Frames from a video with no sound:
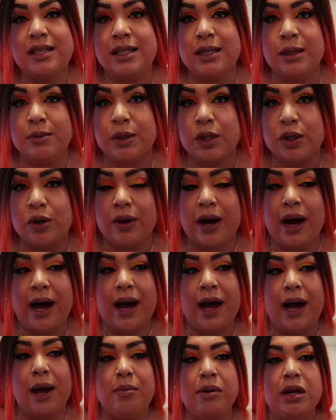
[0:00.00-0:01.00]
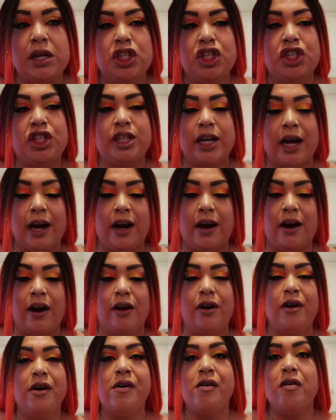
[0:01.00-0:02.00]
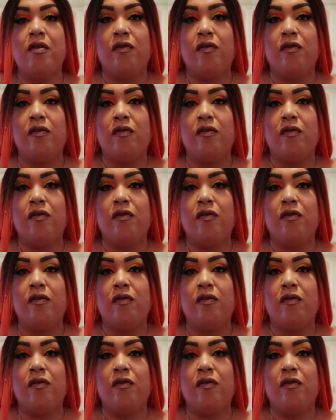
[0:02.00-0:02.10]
subscribe, share,